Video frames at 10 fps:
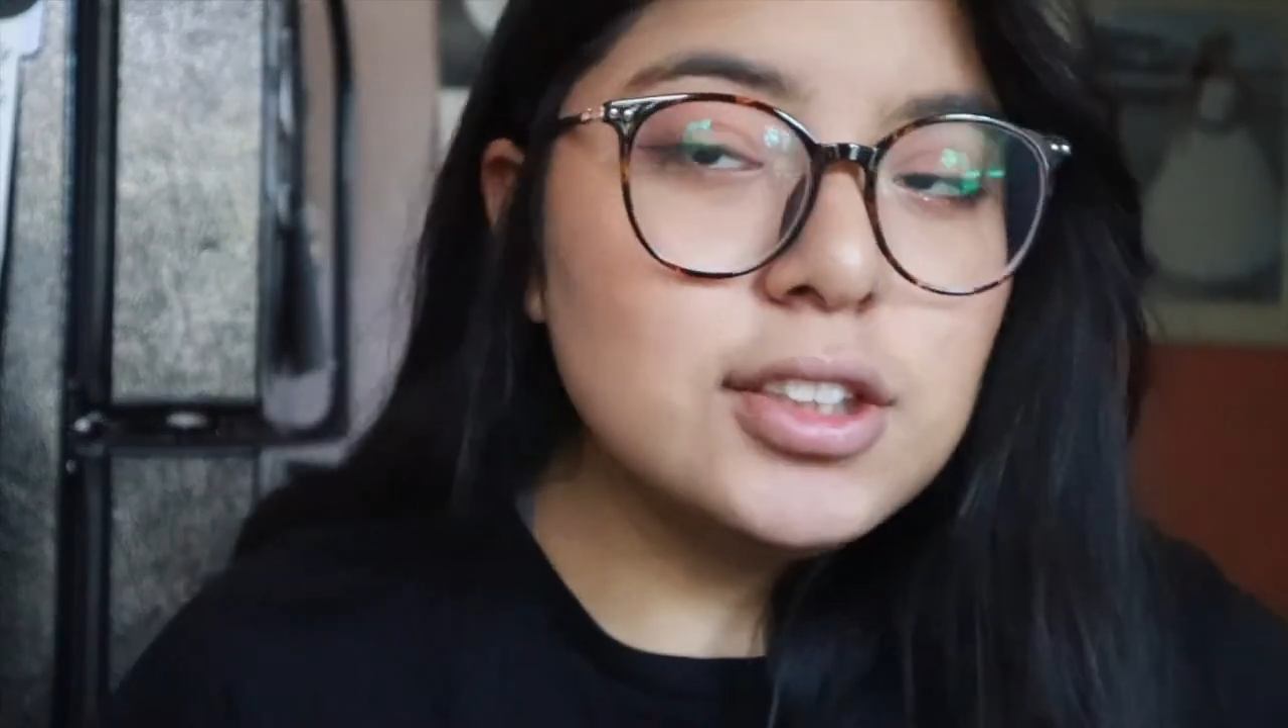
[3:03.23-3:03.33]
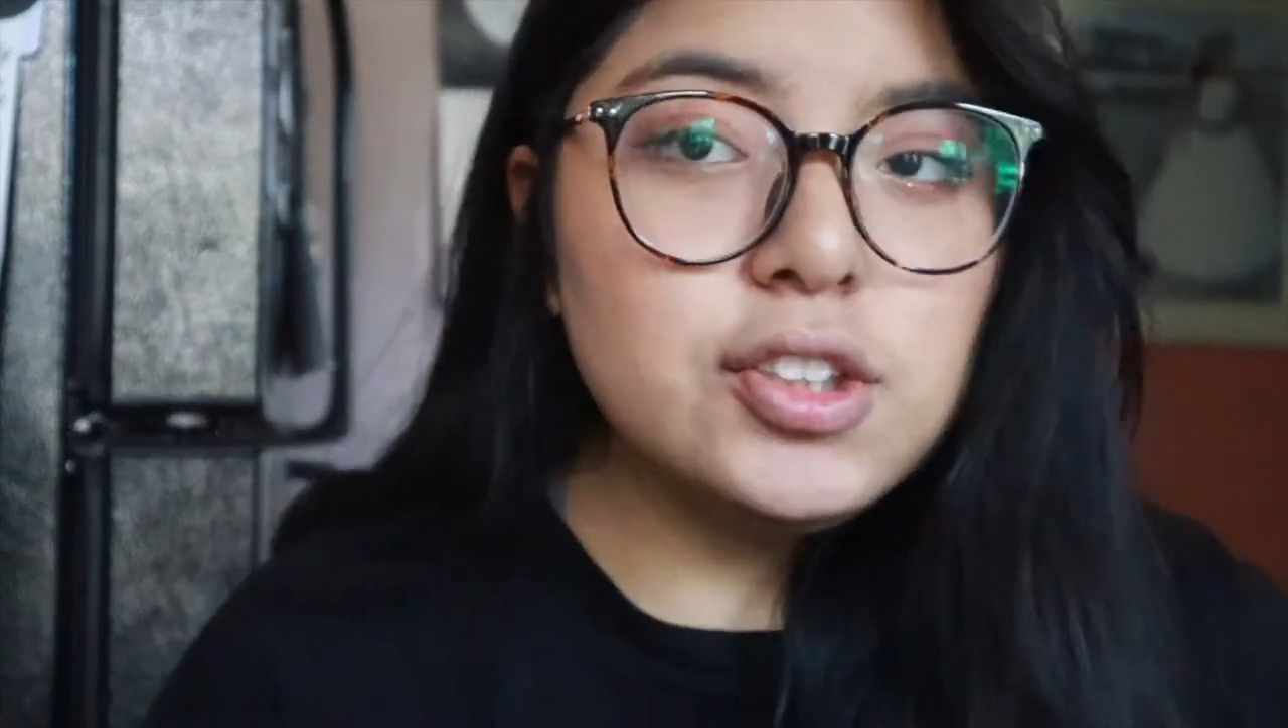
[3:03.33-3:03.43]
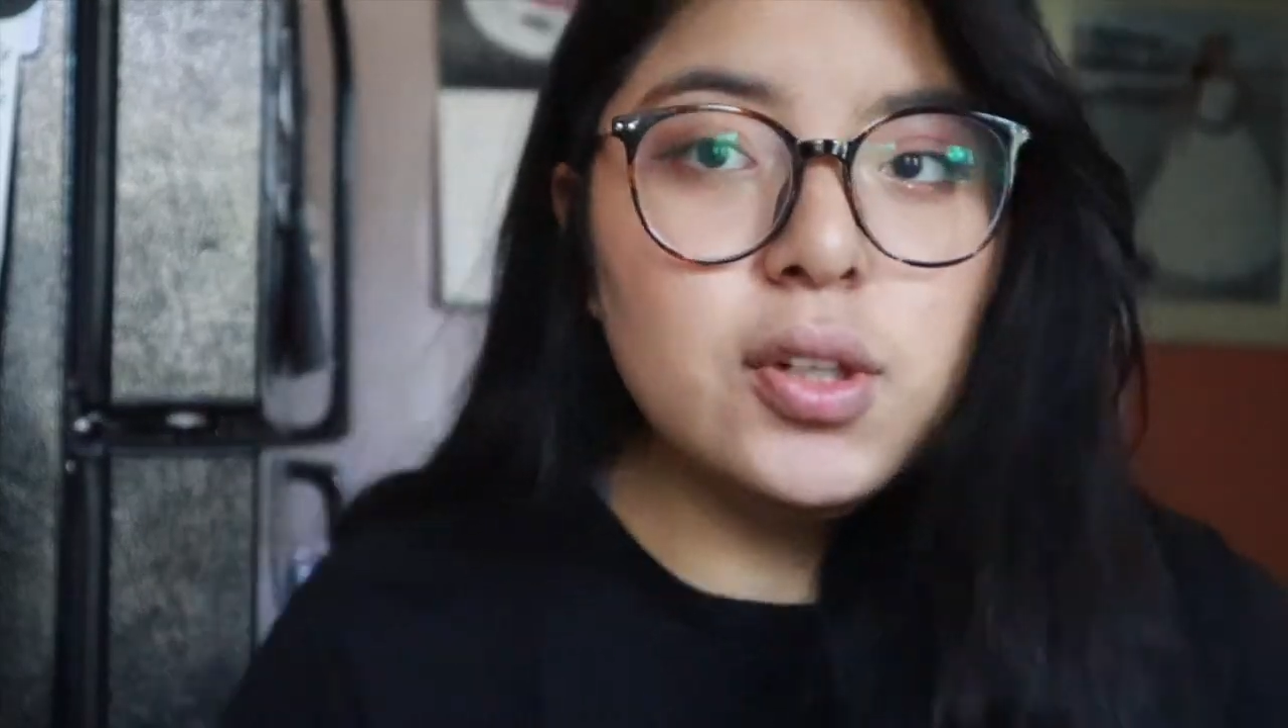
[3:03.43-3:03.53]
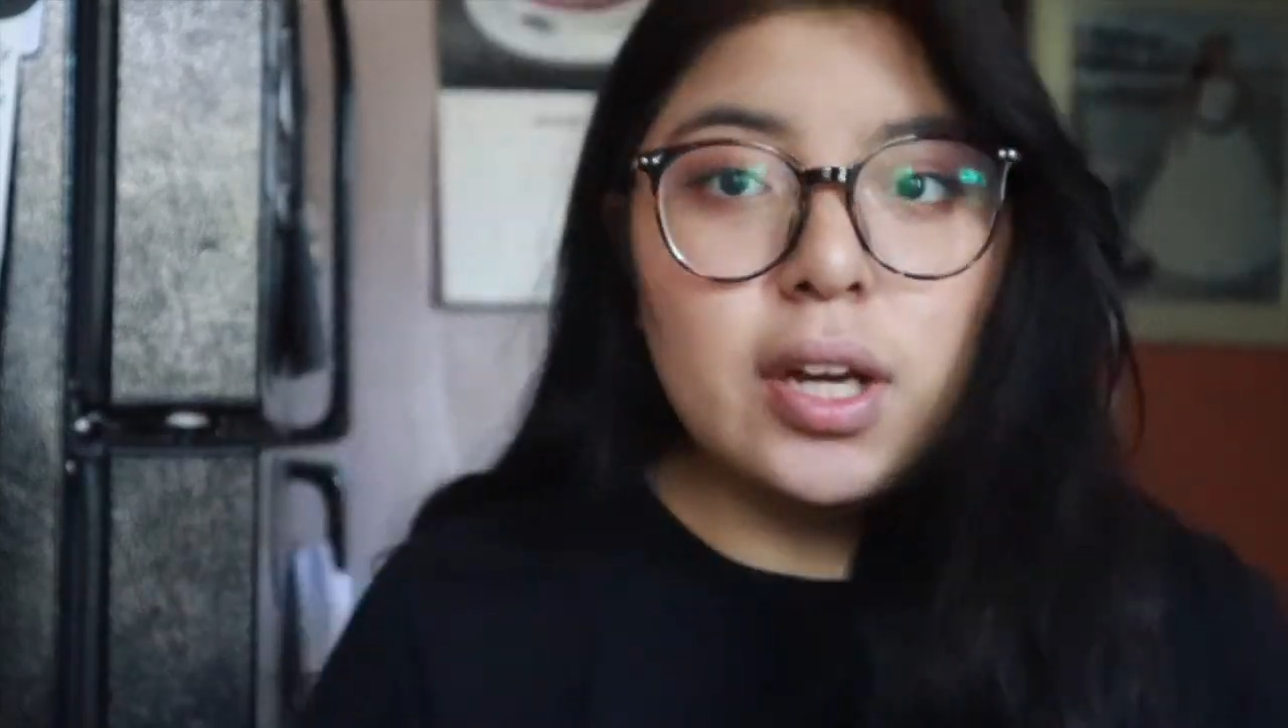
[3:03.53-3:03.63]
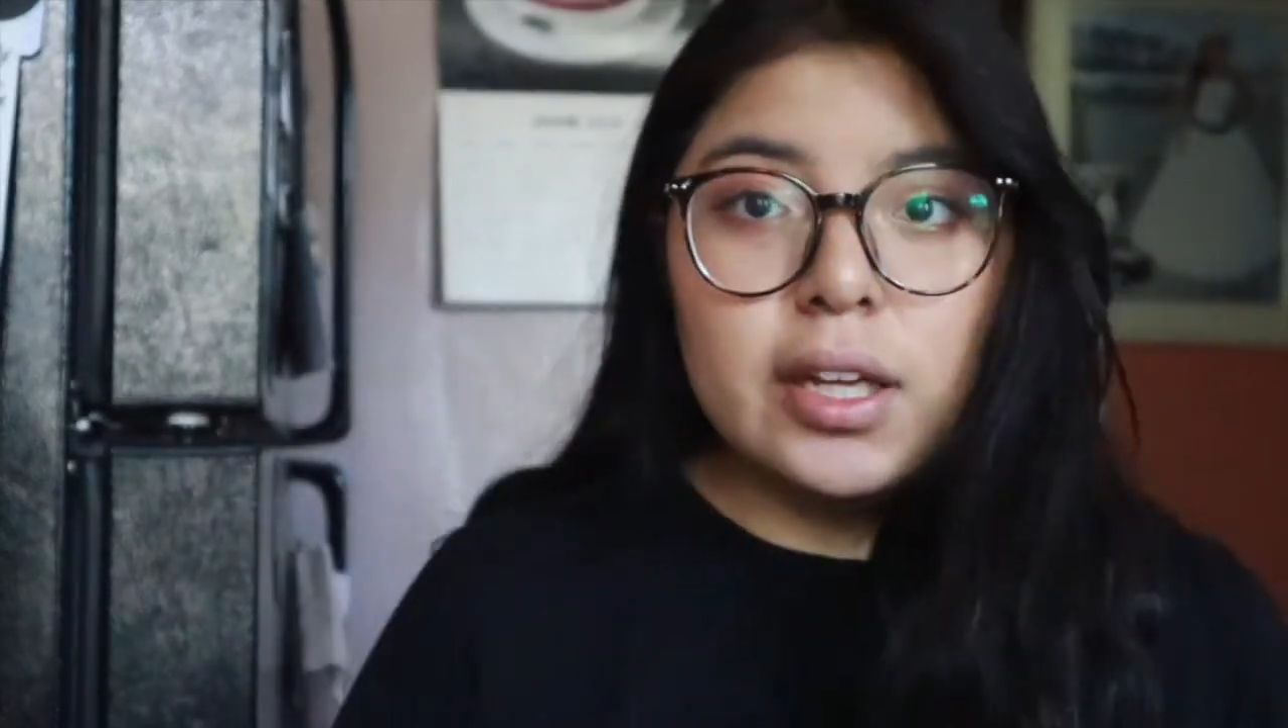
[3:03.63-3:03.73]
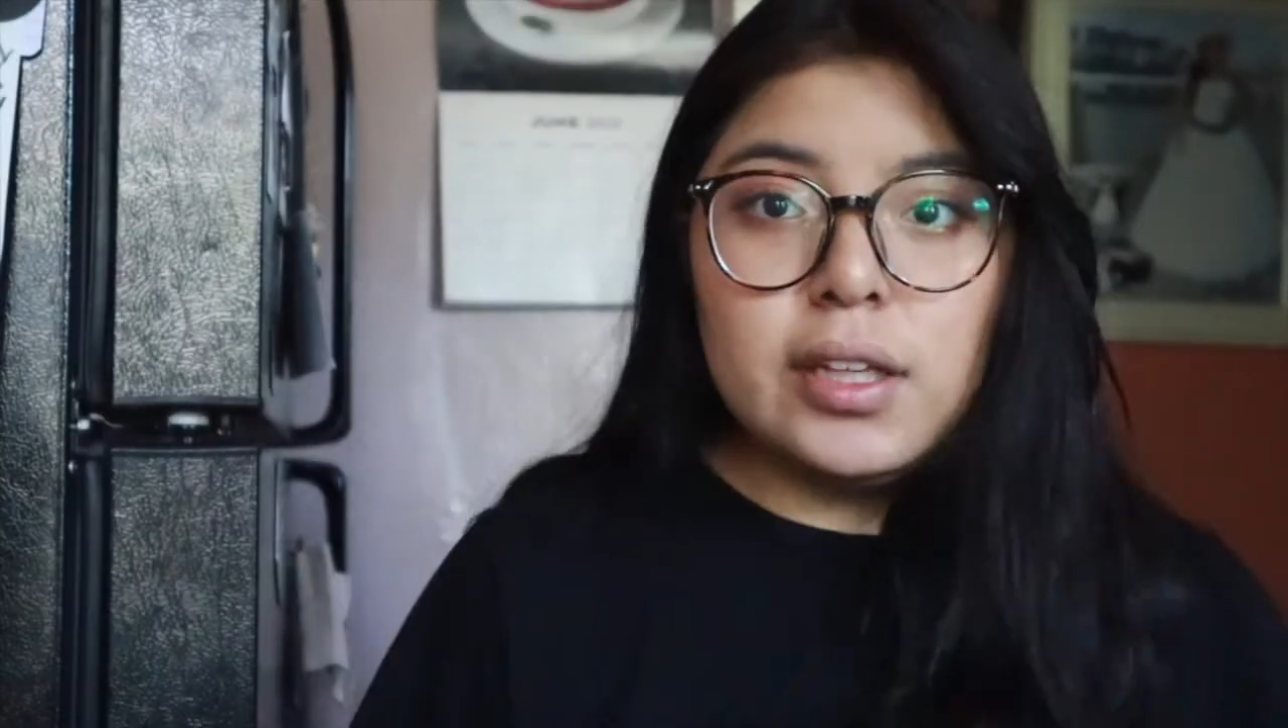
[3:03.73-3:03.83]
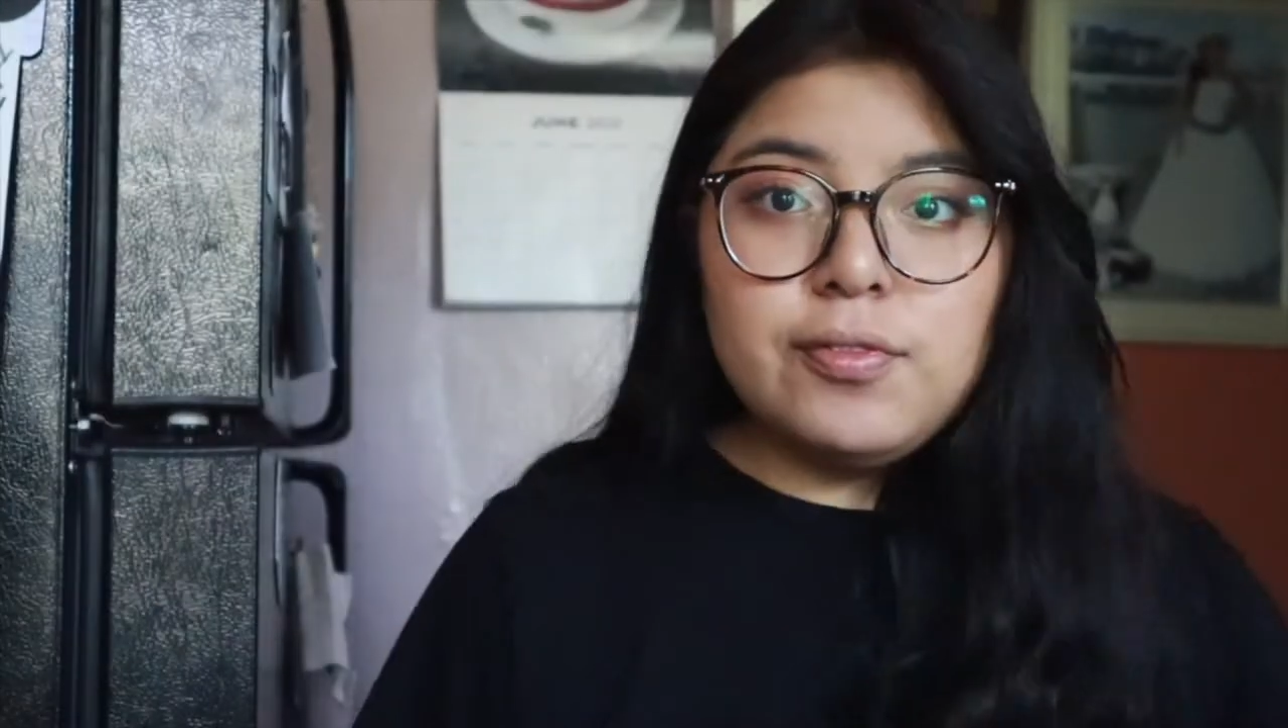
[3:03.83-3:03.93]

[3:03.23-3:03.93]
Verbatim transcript: So I